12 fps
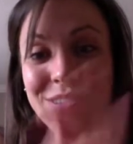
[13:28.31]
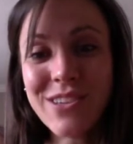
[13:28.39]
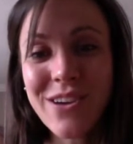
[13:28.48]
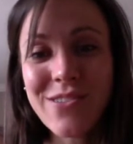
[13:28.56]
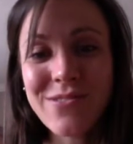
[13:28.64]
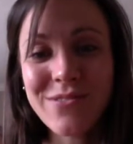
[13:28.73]

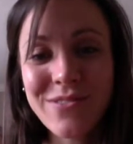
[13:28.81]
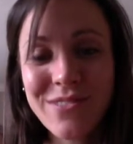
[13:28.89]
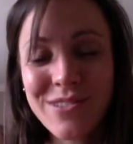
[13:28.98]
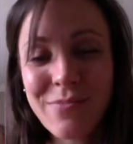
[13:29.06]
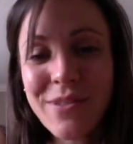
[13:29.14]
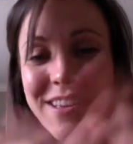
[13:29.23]
So
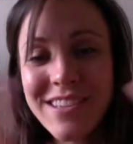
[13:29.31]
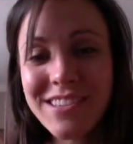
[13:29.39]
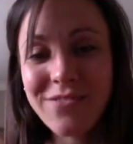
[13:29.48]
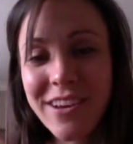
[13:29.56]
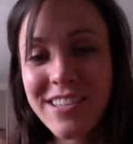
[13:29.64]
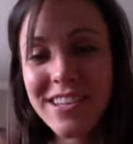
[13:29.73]

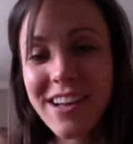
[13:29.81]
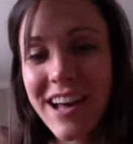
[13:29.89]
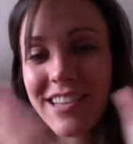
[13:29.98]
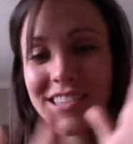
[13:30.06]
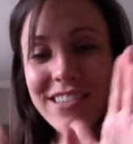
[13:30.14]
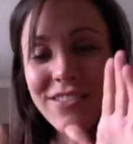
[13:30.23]
please raise a
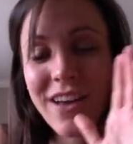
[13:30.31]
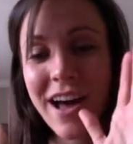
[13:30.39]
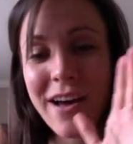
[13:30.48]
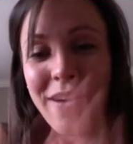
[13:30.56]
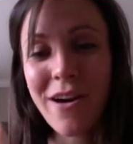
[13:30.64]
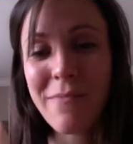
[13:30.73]
glass
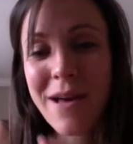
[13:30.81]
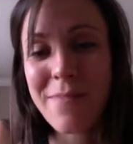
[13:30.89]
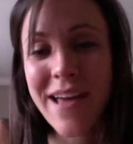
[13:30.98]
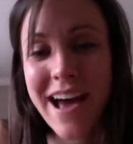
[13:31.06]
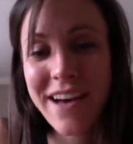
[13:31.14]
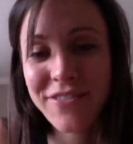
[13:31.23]
on my
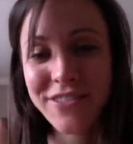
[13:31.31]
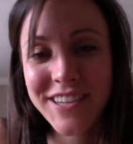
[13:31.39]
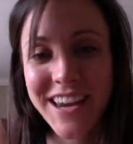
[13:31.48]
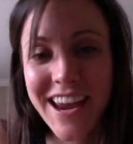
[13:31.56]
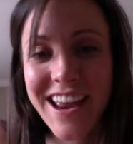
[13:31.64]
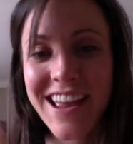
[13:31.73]
behalf
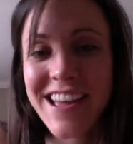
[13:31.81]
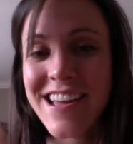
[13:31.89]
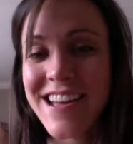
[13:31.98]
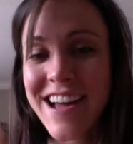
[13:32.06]
today.